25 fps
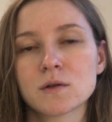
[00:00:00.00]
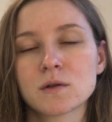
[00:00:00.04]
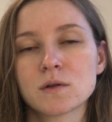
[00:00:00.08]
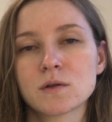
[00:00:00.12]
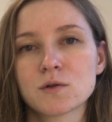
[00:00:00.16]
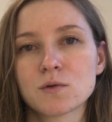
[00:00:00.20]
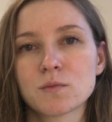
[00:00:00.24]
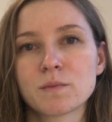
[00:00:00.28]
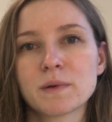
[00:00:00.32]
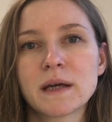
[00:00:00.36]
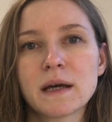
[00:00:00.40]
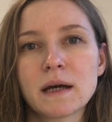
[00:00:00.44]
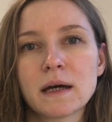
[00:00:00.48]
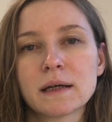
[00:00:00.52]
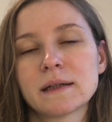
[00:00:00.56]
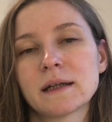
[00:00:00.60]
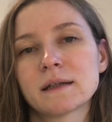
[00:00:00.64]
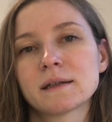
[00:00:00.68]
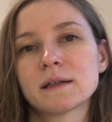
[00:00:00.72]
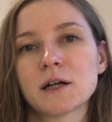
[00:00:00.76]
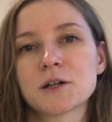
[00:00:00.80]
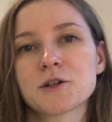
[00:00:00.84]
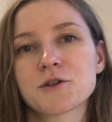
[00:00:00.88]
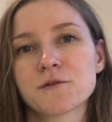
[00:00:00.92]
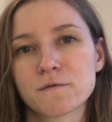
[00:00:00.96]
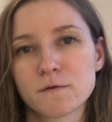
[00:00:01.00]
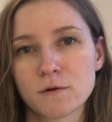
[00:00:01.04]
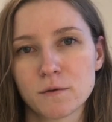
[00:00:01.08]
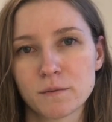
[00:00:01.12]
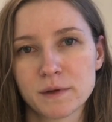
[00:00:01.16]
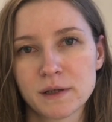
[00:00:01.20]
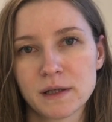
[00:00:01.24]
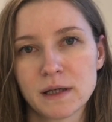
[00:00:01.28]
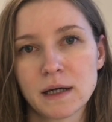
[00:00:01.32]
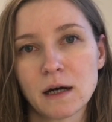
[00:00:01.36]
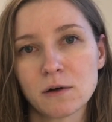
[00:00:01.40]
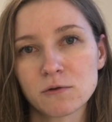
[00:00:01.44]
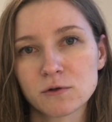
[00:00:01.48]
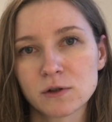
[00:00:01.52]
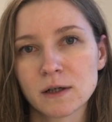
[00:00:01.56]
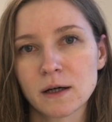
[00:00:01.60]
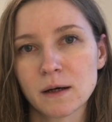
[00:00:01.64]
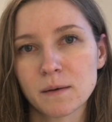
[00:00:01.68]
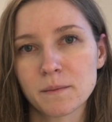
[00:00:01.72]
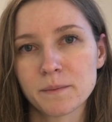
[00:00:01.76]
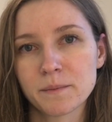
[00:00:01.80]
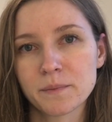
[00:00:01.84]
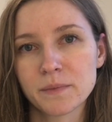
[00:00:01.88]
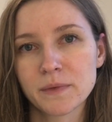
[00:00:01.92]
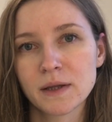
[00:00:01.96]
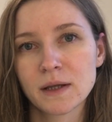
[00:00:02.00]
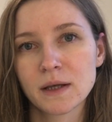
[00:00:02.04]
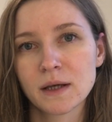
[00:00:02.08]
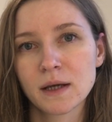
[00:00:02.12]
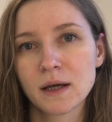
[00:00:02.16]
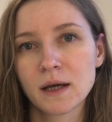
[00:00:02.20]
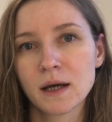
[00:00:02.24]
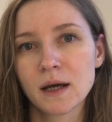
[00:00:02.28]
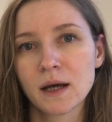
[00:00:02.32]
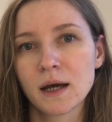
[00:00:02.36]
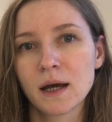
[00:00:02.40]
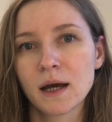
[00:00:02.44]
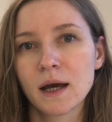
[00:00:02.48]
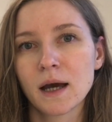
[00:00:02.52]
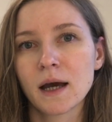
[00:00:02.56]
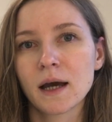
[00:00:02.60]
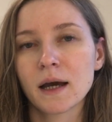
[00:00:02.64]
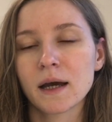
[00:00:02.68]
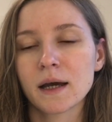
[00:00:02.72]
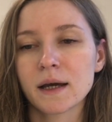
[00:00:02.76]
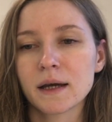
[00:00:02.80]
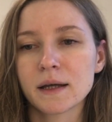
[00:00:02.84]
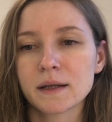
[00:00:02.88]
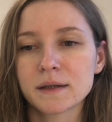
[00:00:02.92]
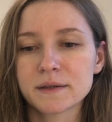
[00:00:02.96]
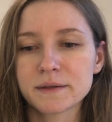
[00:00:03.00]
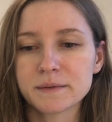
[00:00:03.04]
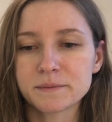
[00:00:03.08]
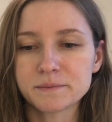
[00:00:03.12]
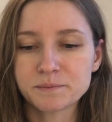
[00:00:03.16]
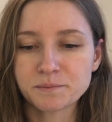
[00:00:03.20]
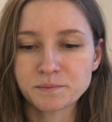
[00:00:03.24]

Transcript: to be unattached from the outcome and